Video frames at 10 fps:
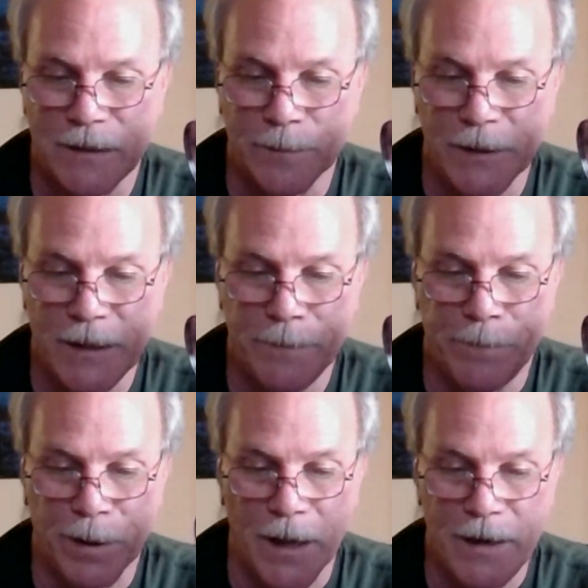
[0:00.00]
simply
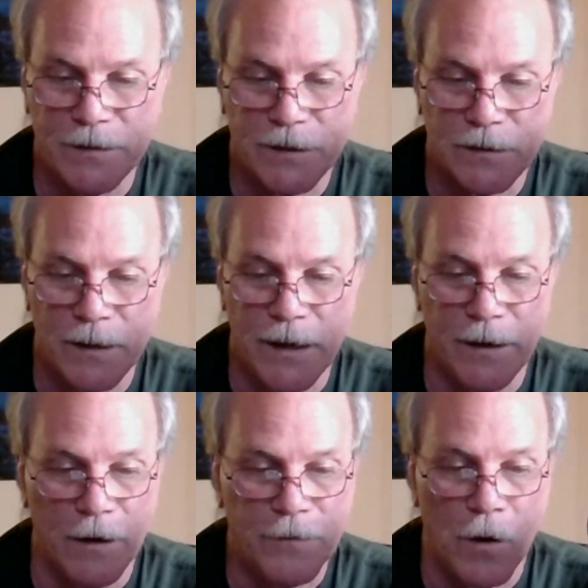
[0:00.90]
place
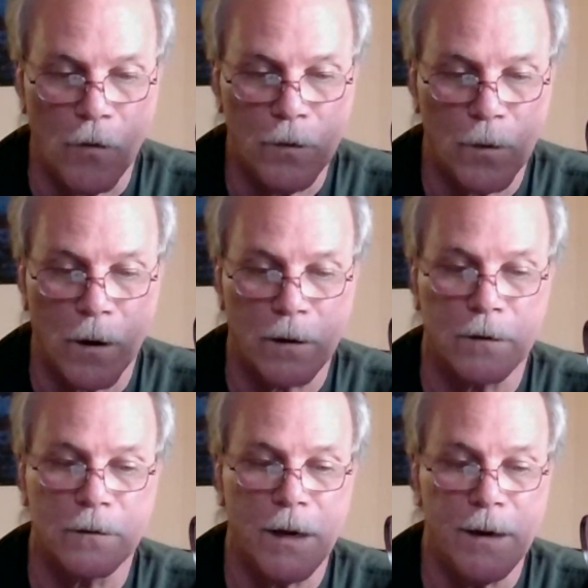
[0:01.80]
enough cold water